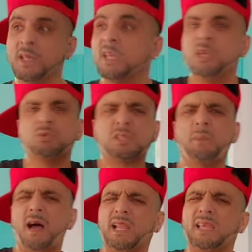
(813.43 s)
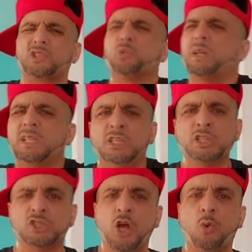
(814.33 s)
He was about like 20
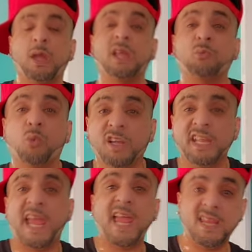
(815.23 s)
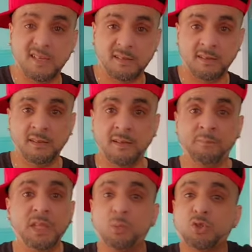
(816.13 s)
years old in 1A.
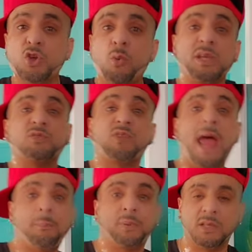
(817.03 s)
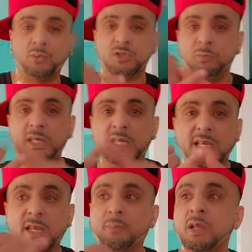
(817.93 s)
He was always rapping. It was me,
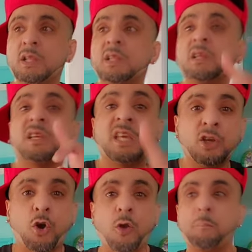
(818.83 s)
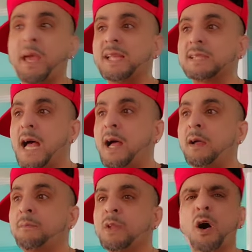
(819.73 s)
him, King Corbetta,
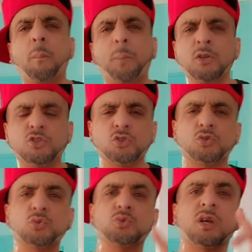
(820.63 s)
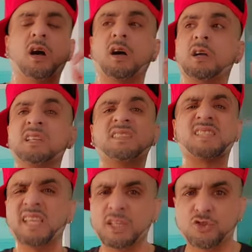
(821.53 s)
a bunch of dudes.
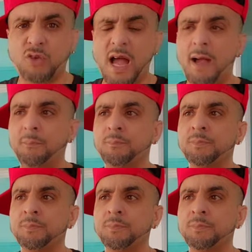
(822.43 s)
Teardrop,